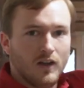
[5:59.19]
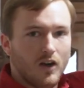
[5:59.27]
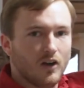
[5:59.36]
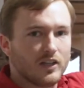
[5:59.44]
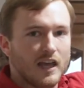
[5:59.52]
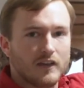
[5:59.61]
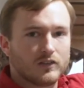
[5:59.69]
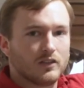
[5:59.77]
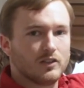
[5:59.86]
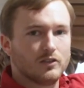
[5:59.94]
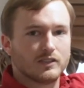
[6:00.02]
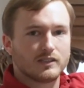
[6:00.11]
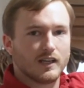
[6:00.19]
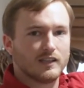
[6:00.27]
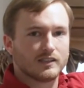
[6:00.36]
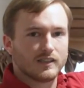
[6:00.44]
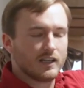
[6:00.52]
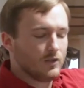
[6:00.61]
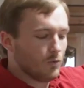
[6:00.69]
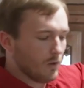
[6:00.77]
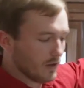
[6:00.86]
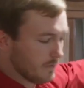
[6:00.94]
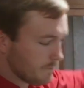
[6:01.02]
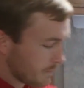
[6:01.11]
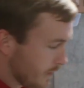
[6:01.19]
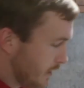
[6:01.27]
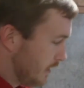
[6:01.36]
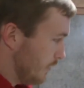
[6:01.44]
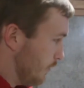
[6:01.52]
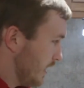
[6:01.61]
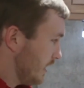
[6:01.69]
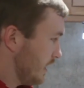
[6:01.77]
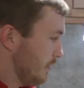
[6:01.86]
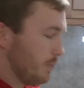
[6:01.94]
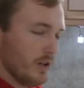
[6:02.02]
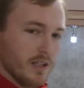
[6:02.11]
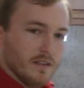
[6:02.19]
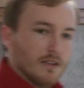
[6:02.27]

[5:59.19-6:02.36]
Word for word: All you have to do is tell us that you want it and we can get it put in